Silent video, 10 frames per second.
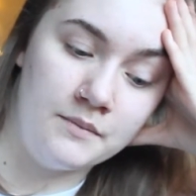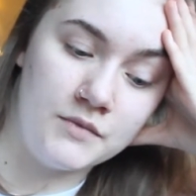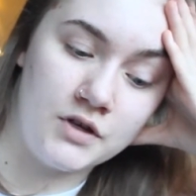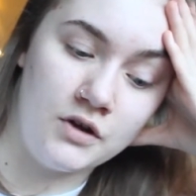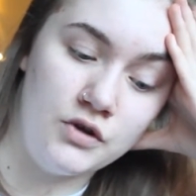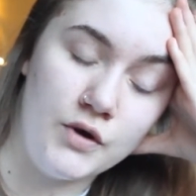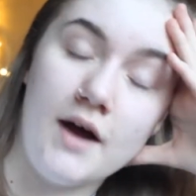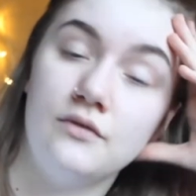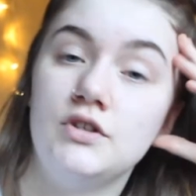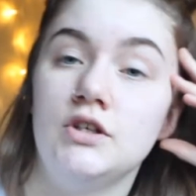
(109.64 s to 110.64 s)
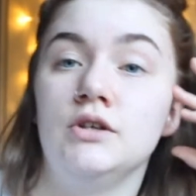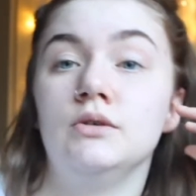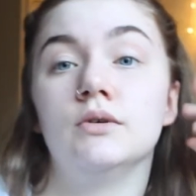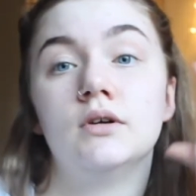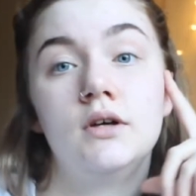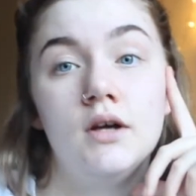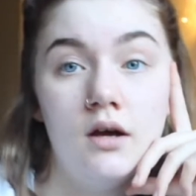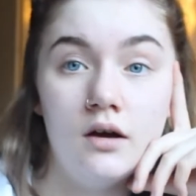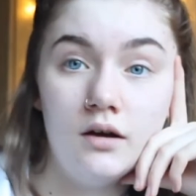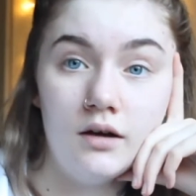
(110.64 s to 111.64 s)
so you have to
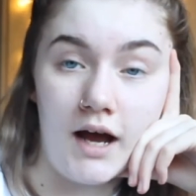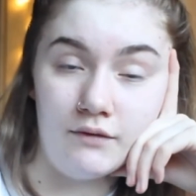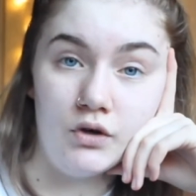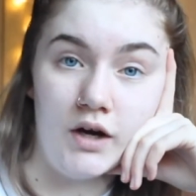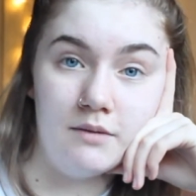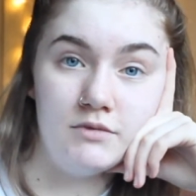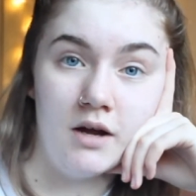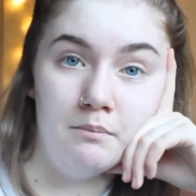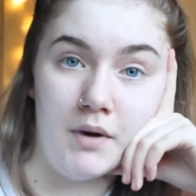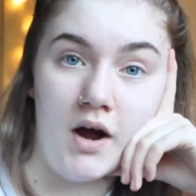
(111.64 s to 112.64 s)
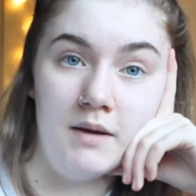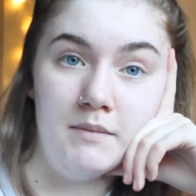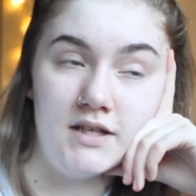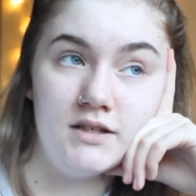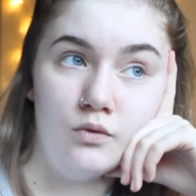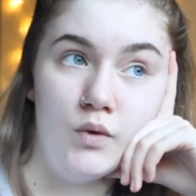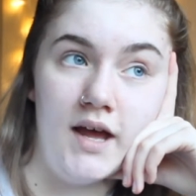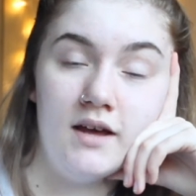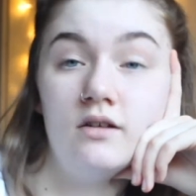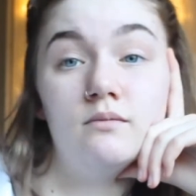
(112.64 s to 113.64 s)
have your hip done by Mr.
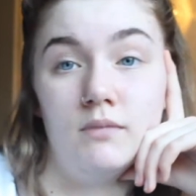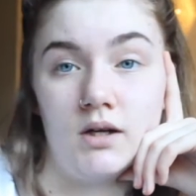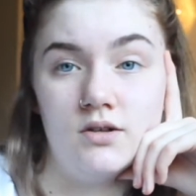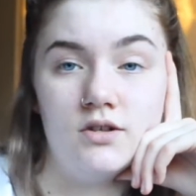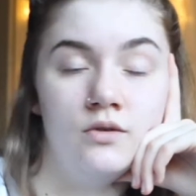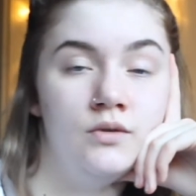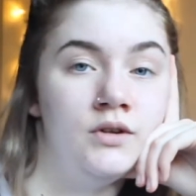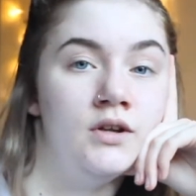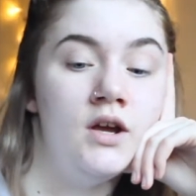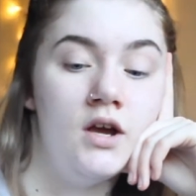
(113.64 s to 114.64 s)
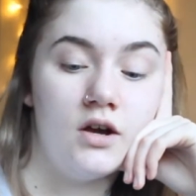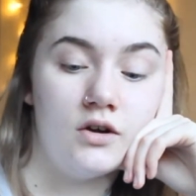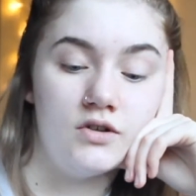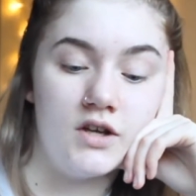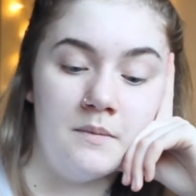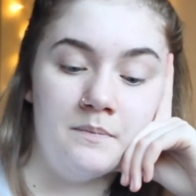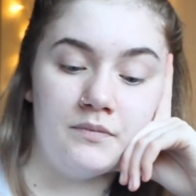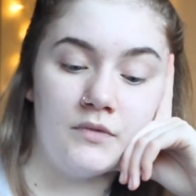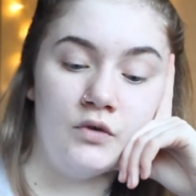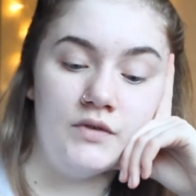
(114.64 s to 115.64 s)
Witt, my consultant, because
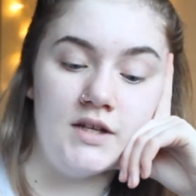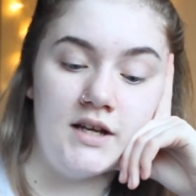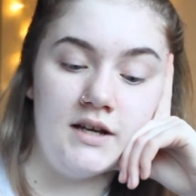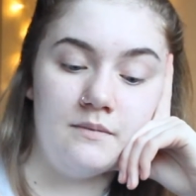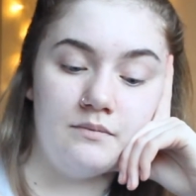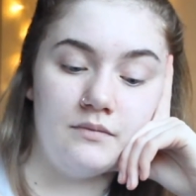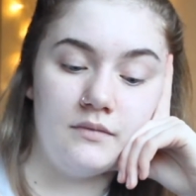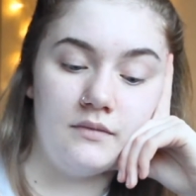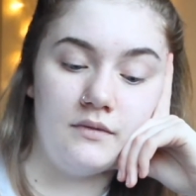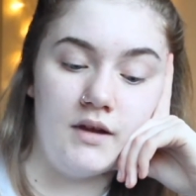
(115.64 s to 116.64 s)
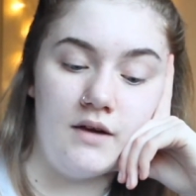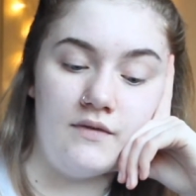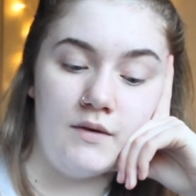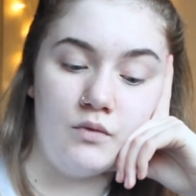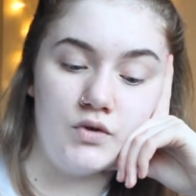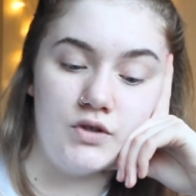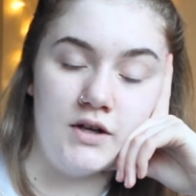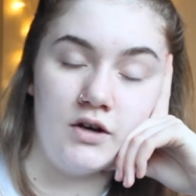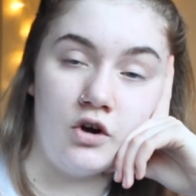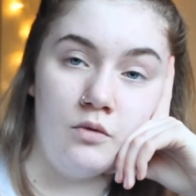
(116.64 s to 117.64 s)
obviously if it wasn't
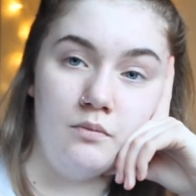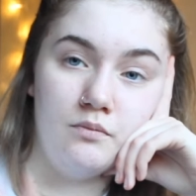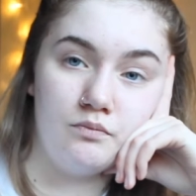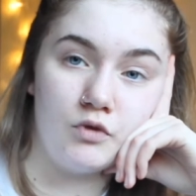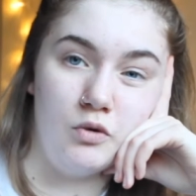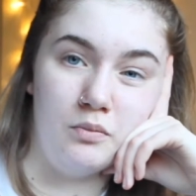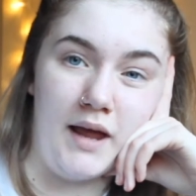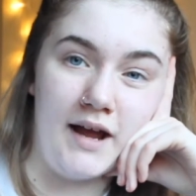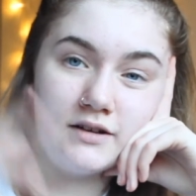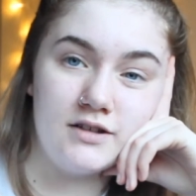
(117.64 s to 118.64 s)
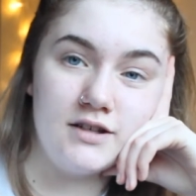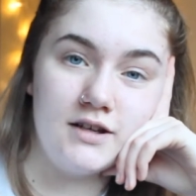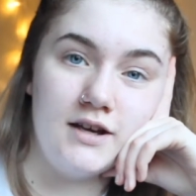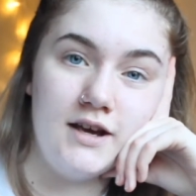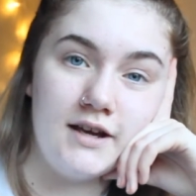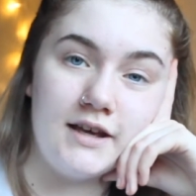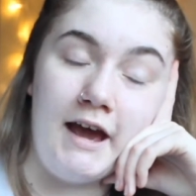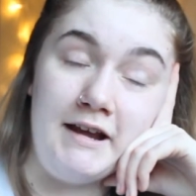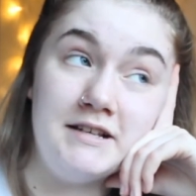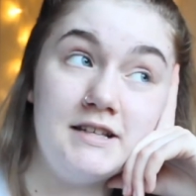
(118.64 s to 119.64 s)
a complex
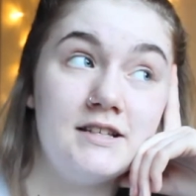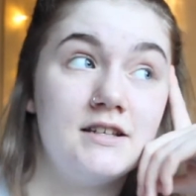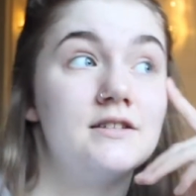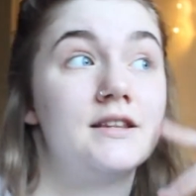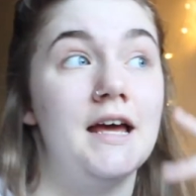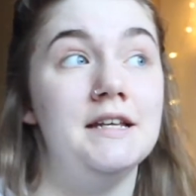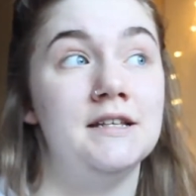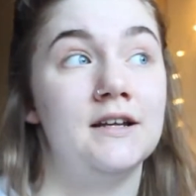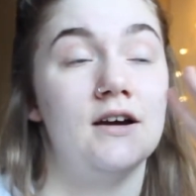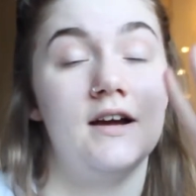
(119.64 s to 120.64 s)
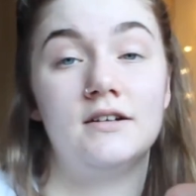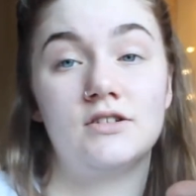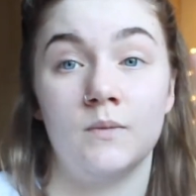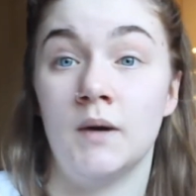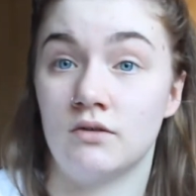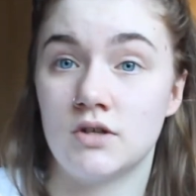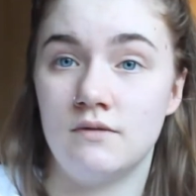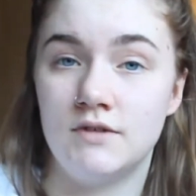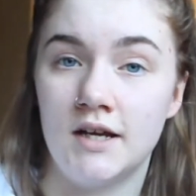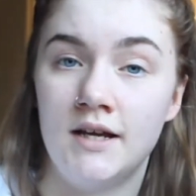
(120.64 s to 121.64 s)
case, then someone else could
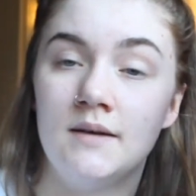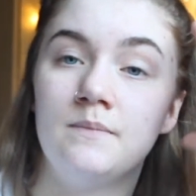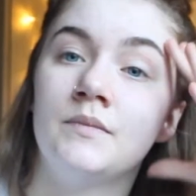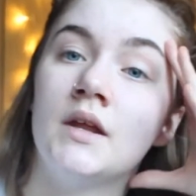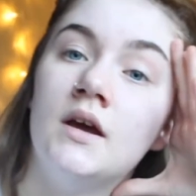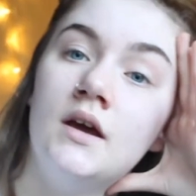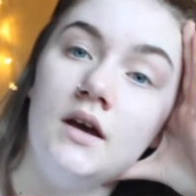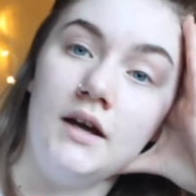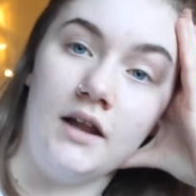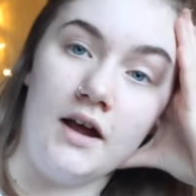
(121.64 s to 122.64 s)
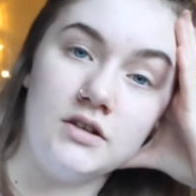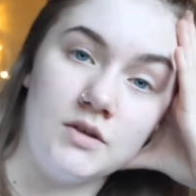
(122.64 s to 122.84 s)
have done it, like